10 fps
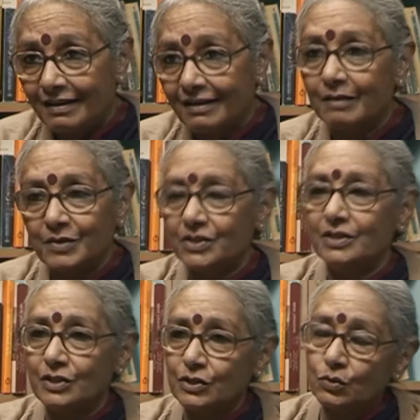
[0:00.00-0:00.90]

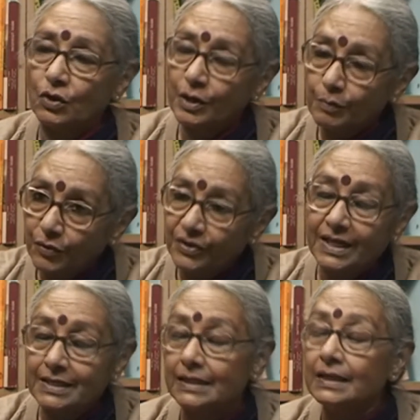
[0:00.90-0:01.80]
commissions and so on and put
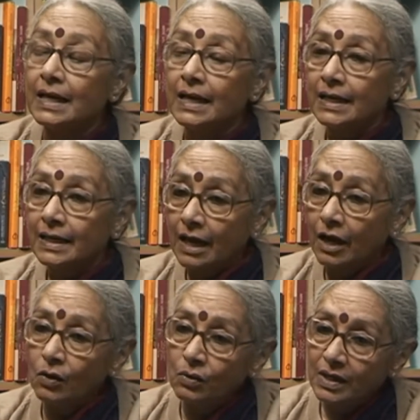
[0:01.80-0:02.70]
that in.
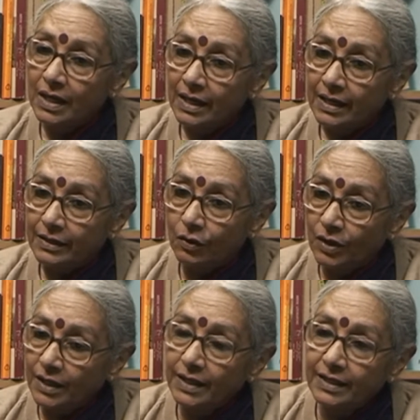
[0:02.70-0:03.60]
Now the
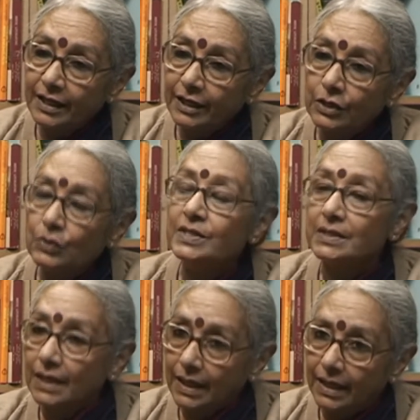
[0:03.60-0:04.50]
only thing they can do is
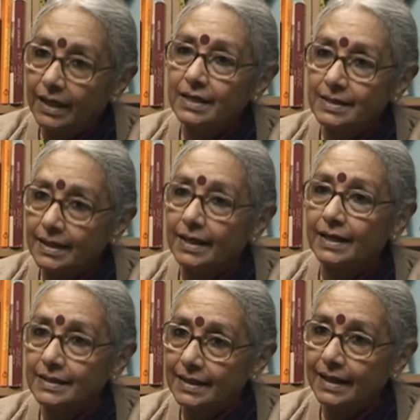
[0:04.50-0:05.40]
delay
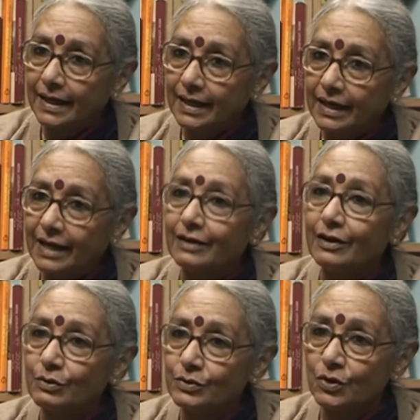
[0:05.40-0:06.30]
and
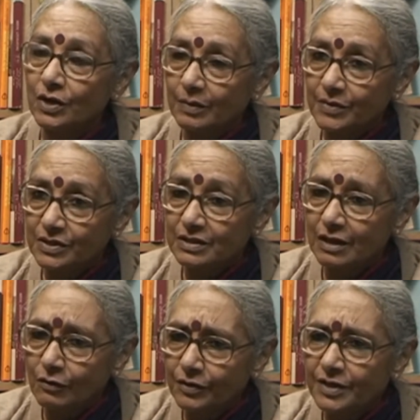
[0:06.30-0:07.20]
reduce your commissions.
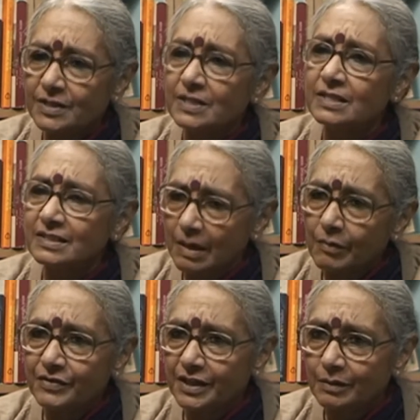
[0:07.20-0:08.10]
Now, for instance, in some
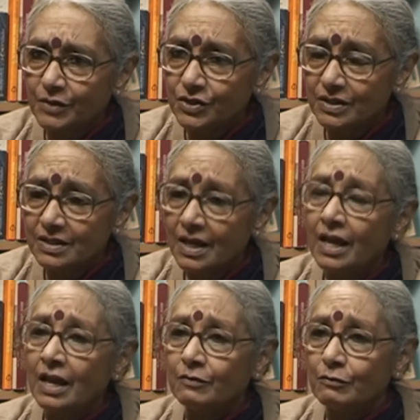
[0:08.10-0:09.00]
of the commissions,
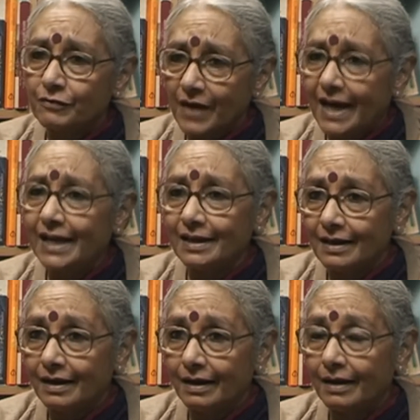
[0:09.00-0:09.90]
if you file
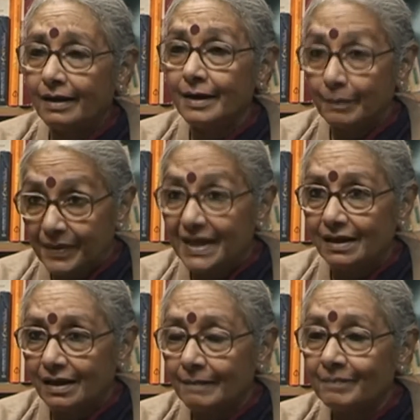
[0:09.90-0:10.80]
an
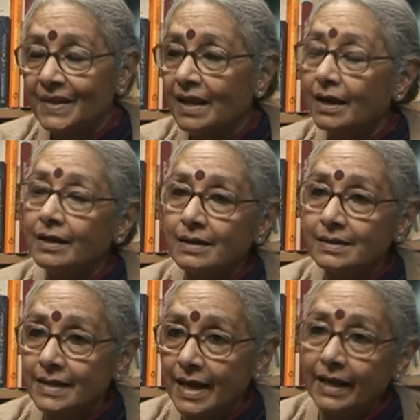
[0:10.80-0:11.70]
appeal, it will
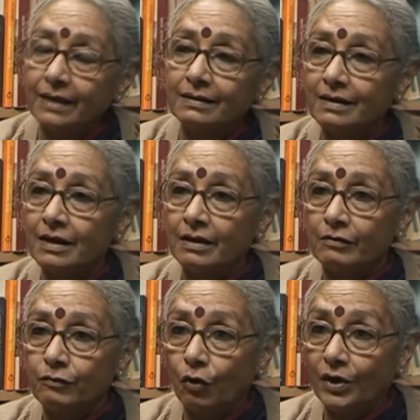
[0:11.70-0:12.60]
take
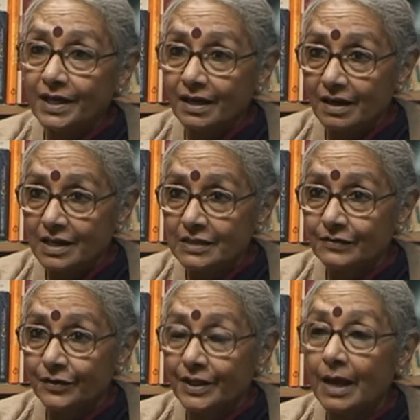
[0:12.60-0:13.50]
4 years
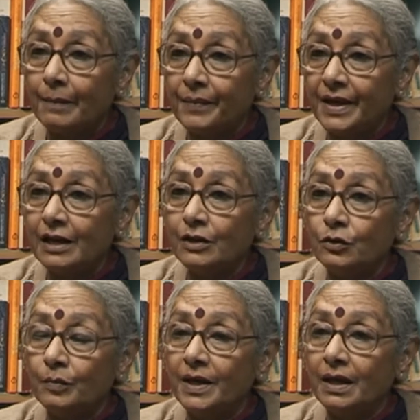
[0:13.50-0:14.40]
for the appeal
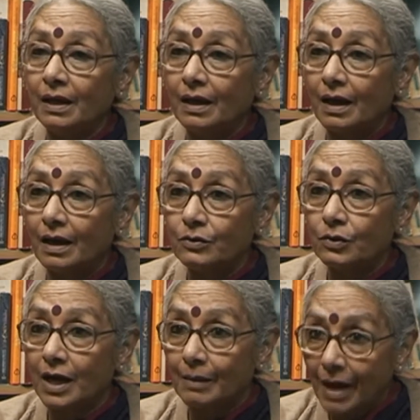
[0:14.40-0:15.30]
to
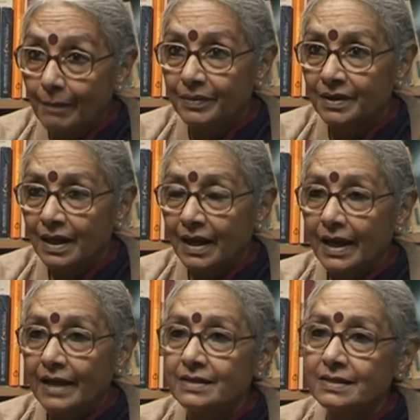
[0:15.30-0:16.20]
come up
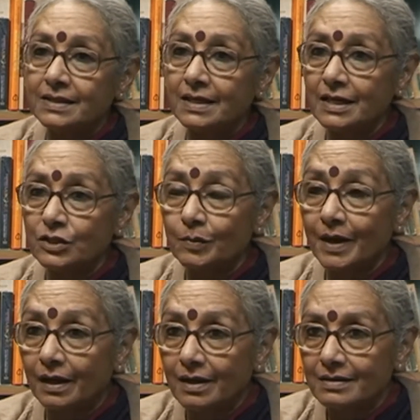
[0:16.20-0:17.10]
and 16 years to be
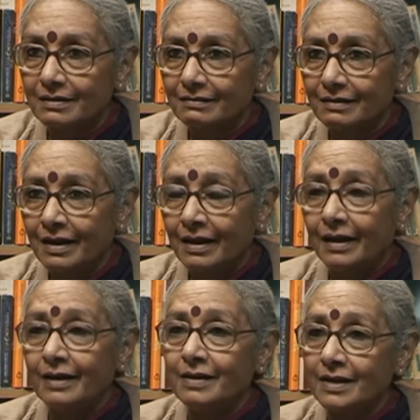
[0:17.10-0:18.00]
heard.
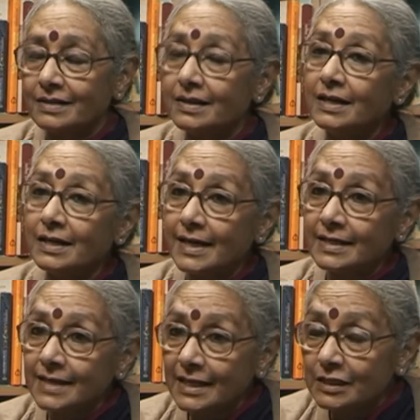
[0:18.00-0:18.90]
In Rajasthan, it will take
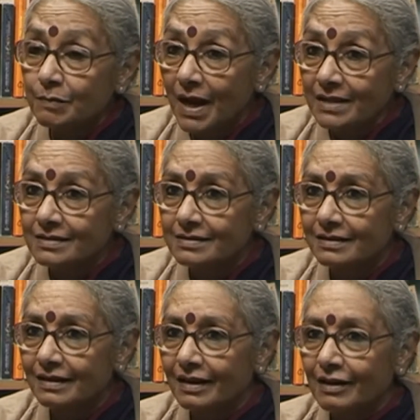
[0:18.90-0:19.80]
6 months
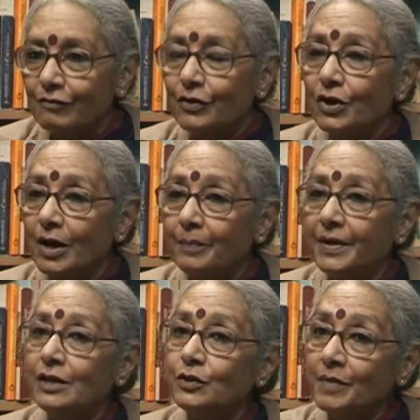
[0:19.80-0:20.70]
for your
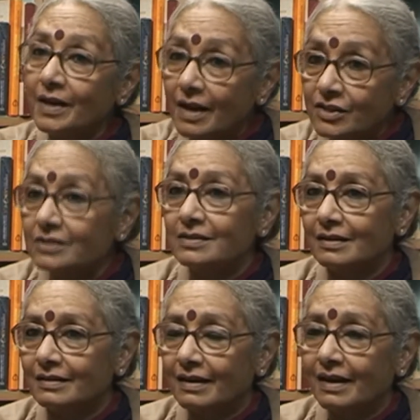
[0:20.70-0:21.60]
appeal to be
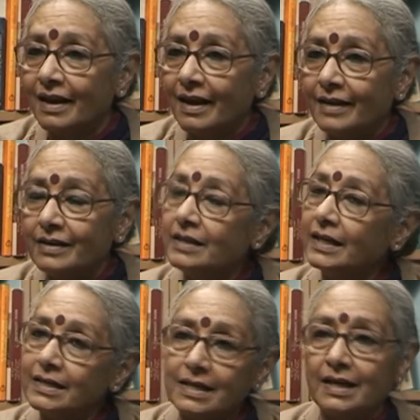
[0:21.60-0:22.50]
registered, and it
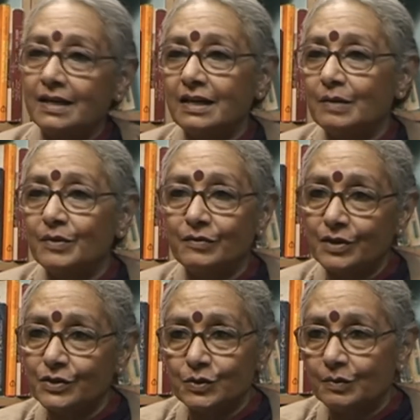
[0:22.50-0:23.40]
can take any number of
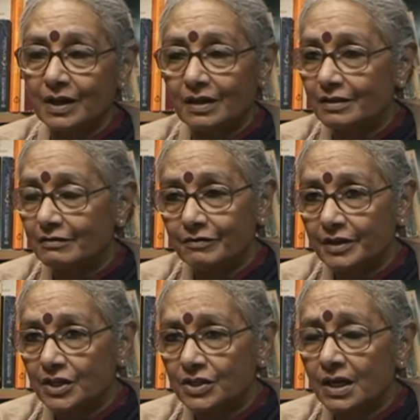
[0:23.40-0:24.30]
years to be heard and
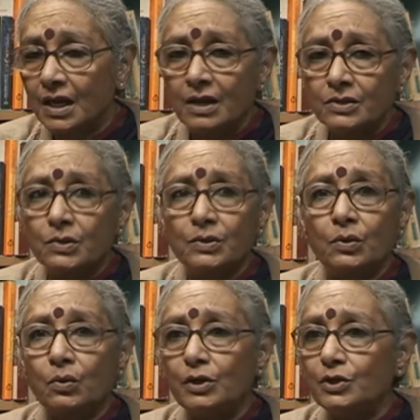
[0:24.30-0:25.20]
finished. So the
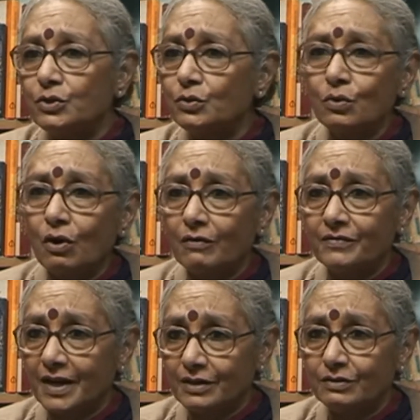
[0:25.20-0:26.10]
whole issue of
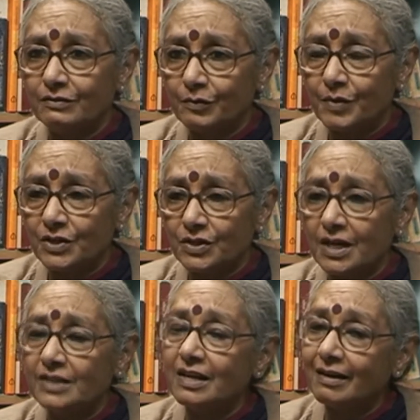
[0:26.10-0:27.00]
right to information
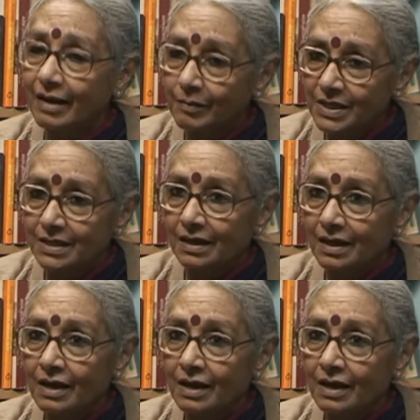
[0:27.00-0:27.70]
as a remedy